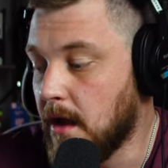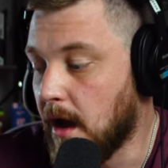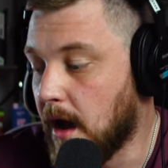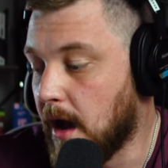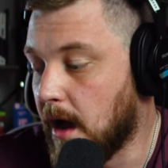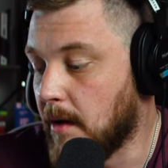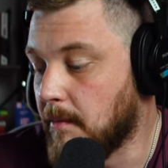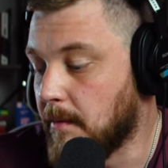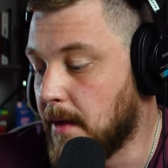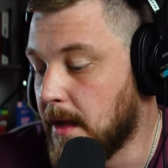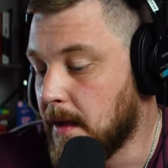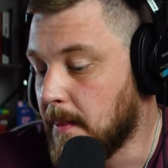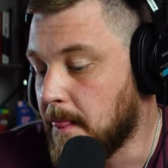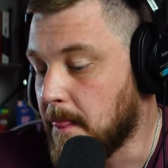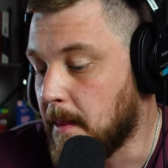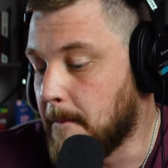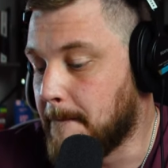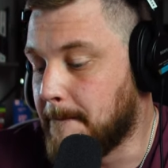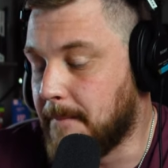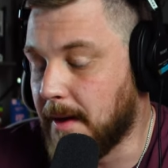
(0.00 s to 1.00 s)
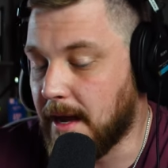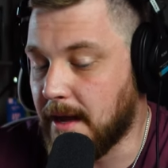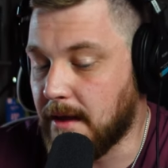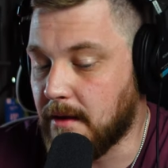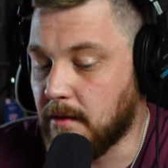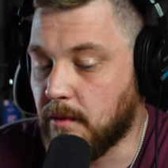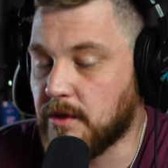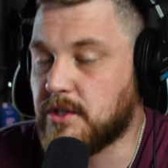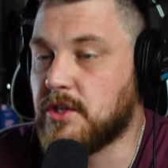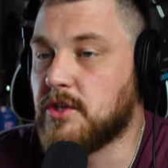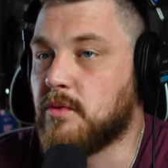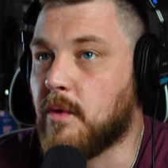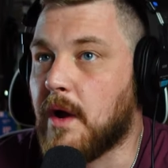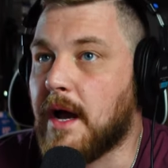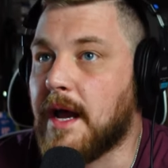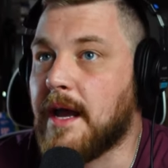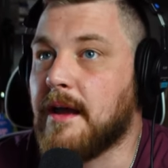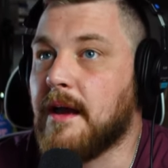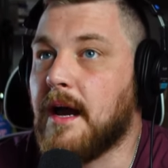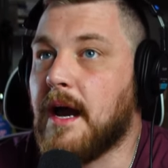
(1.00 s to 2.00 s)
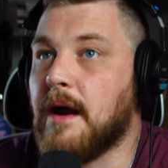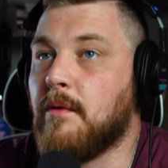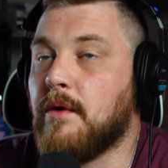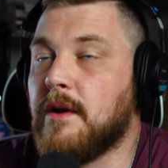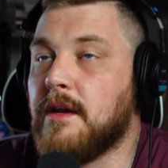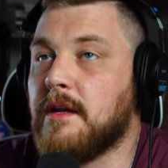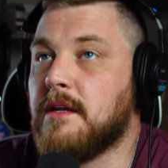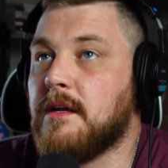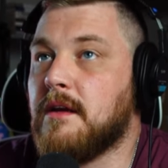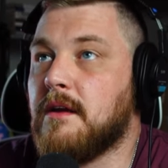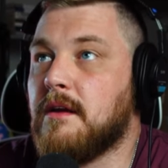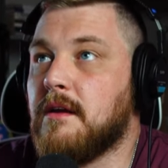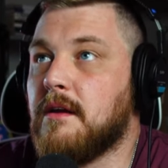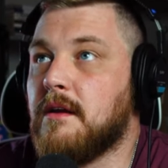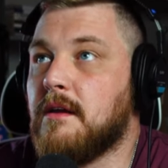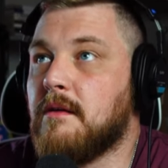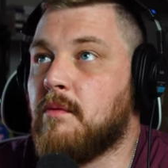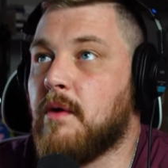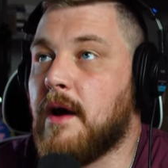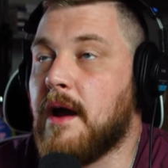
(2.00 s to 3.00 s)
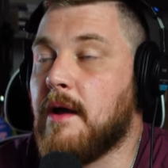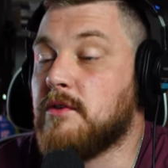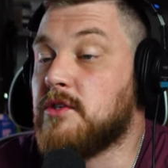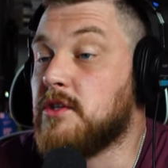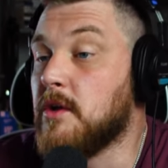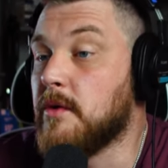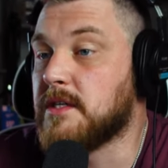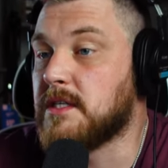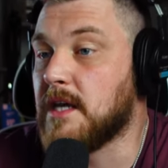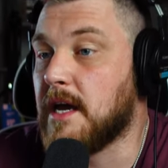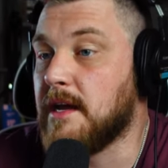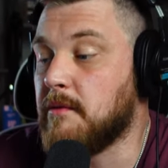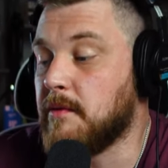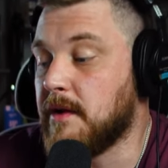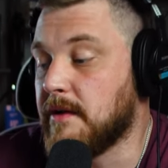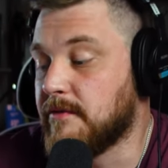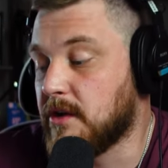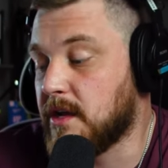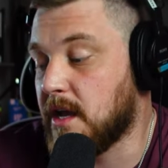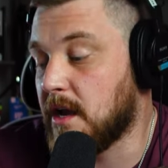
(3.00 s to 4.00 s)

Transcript: Um, but which is why I wanted to, why I was so excited whenever